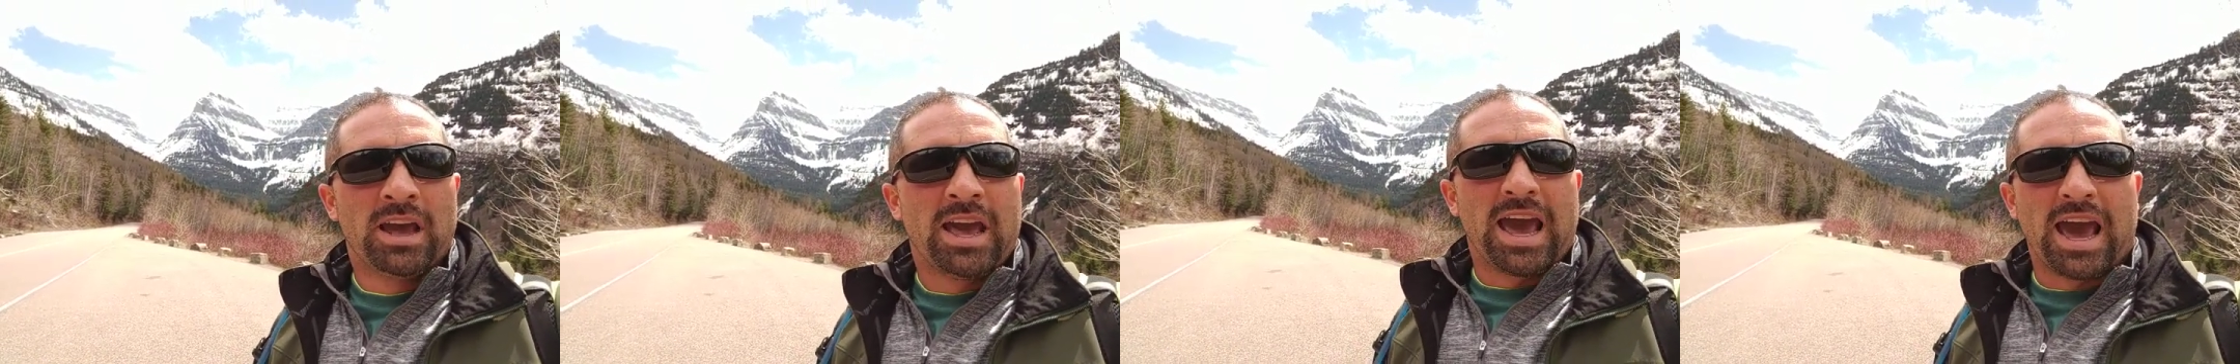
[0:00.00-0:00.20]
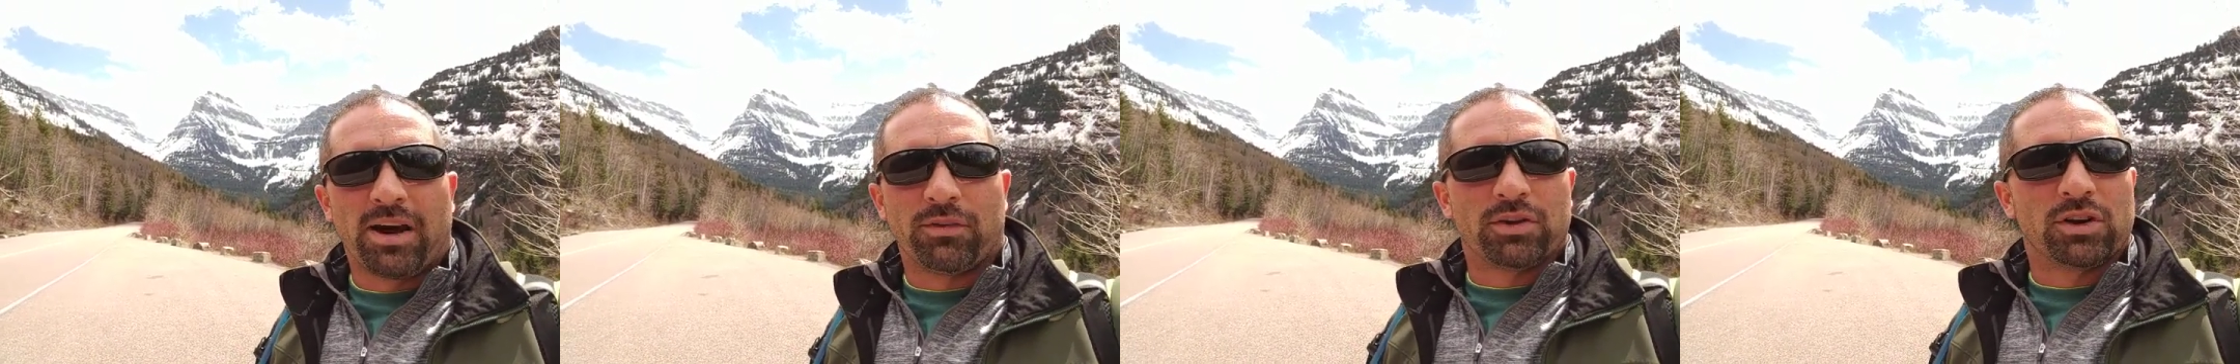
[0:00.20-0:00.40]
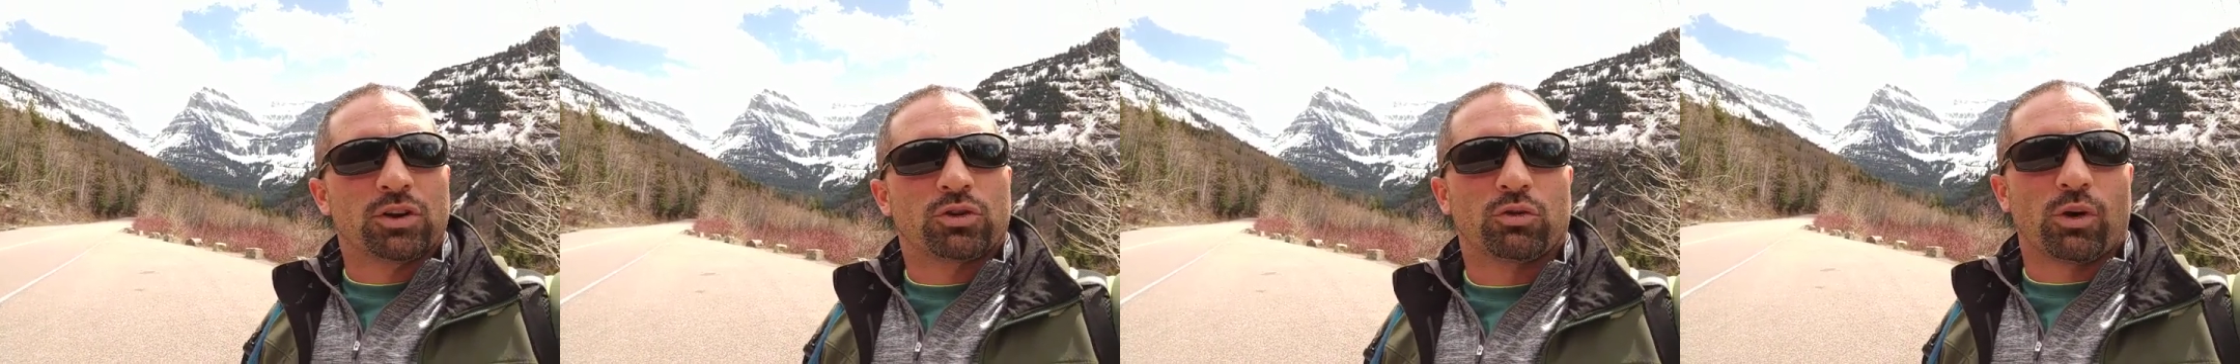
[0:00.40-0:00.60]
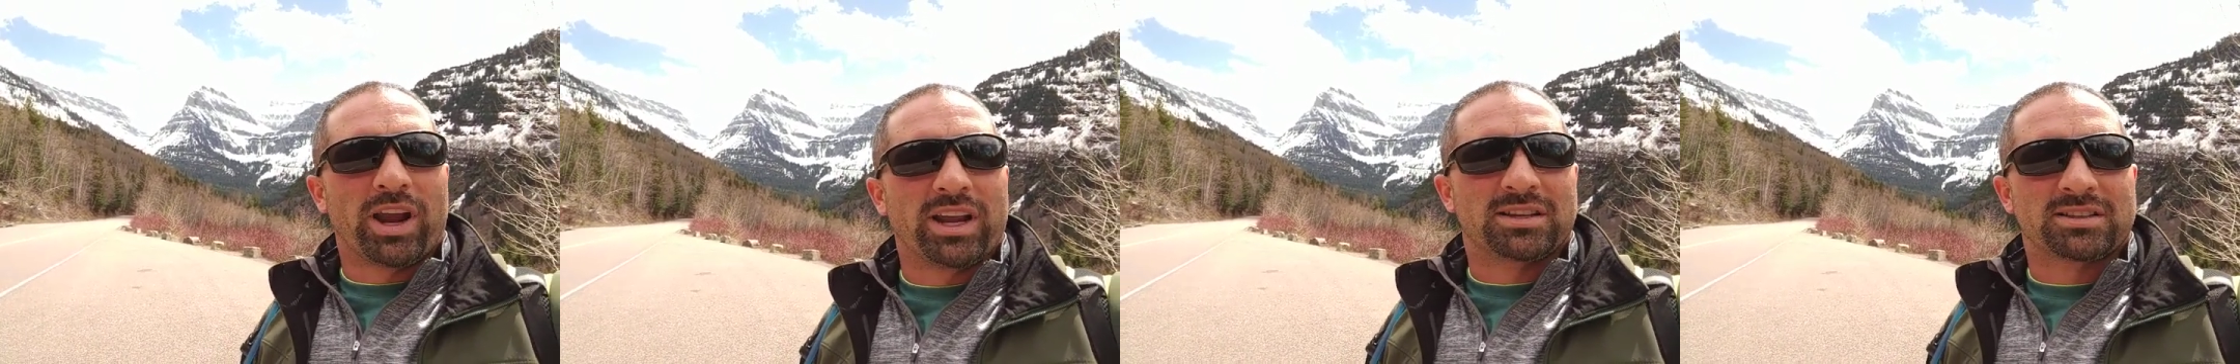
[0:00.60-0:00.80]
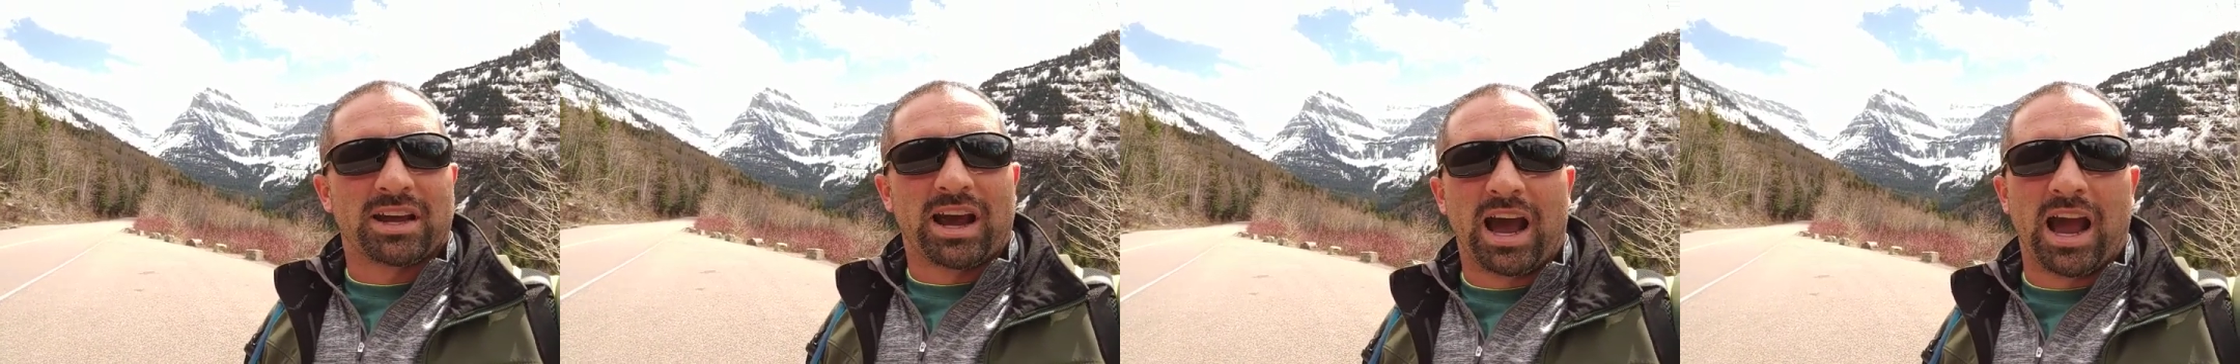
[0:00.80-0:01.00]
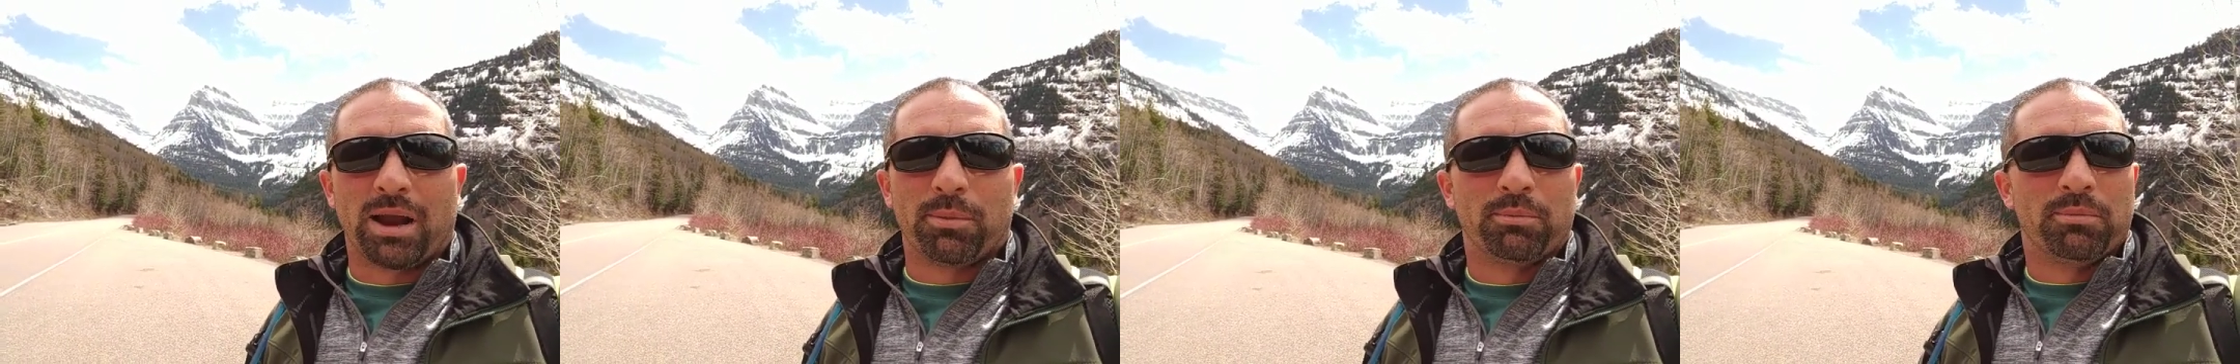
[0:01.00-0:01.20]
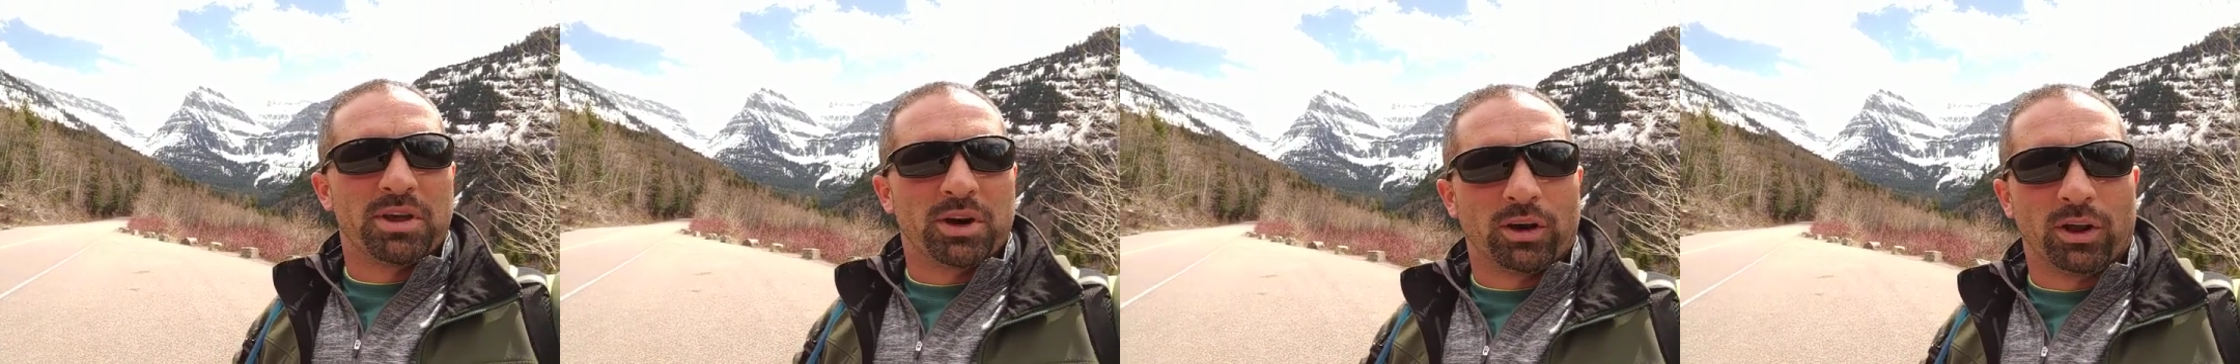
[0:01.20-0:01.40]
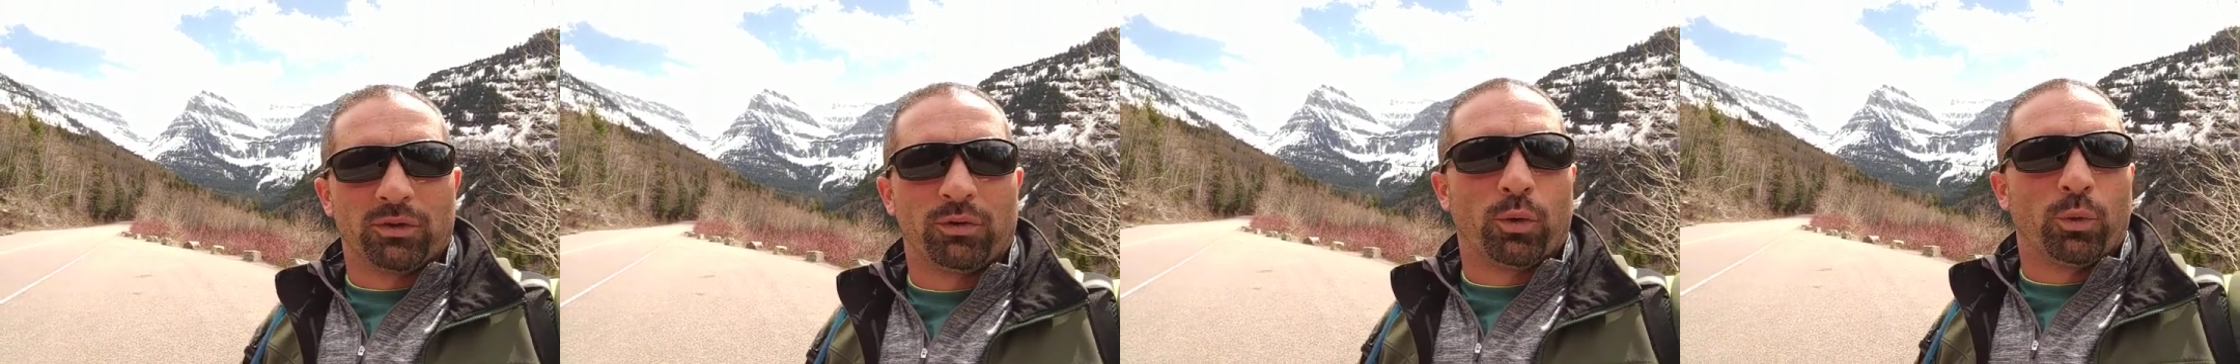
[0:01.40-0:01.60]
having a great time,
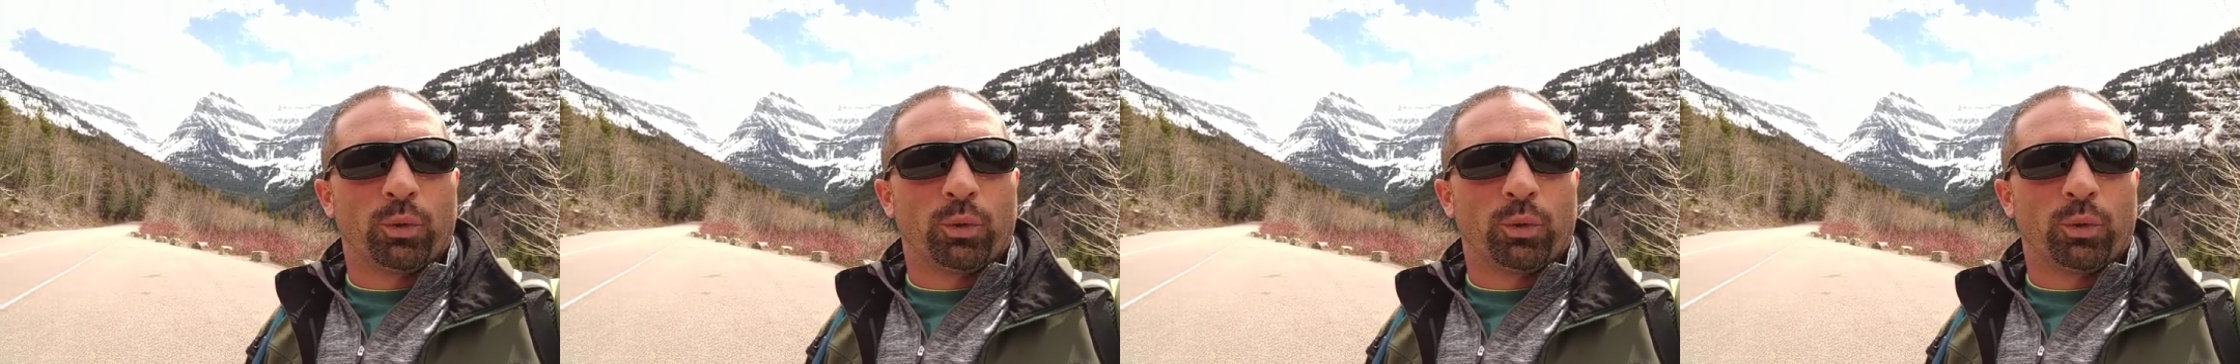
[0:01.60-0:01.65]
middle of a